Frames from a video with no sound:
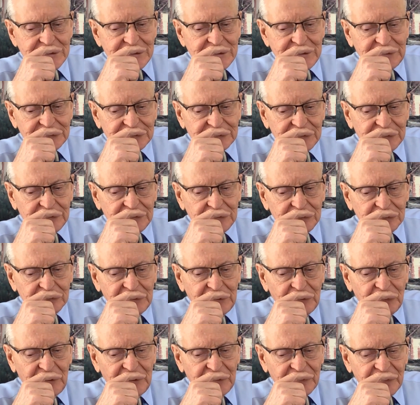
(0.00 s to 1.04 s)
And so
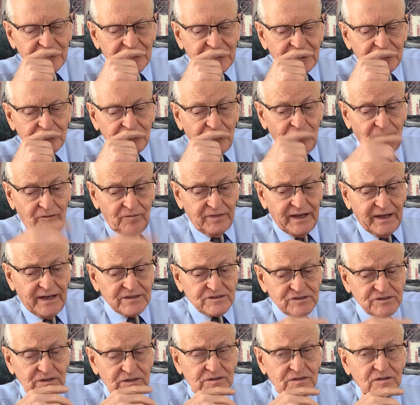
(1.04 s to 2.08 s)
my wife and I both
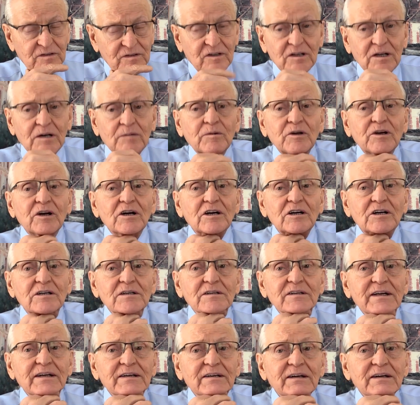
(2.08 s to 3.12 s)
asked Jesus to come in our
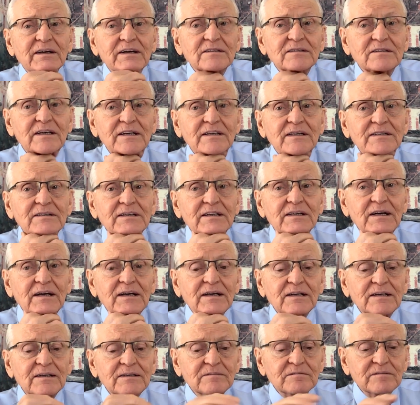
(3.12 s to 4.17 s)
heart that night, Kathleen
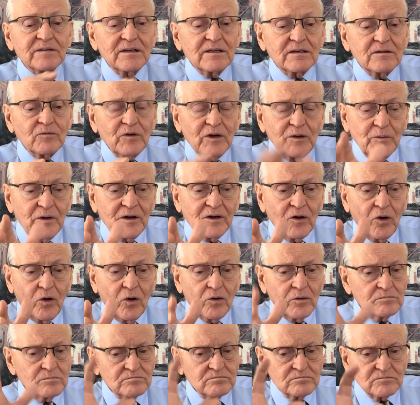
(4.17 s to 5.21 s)
and I. And we went
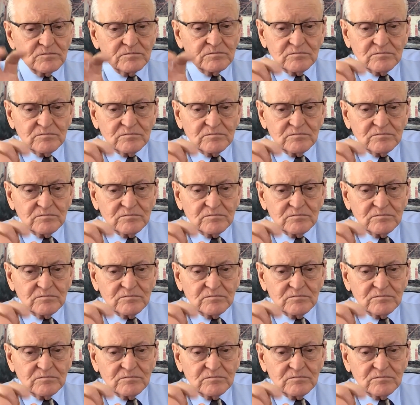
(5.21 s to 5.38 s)
home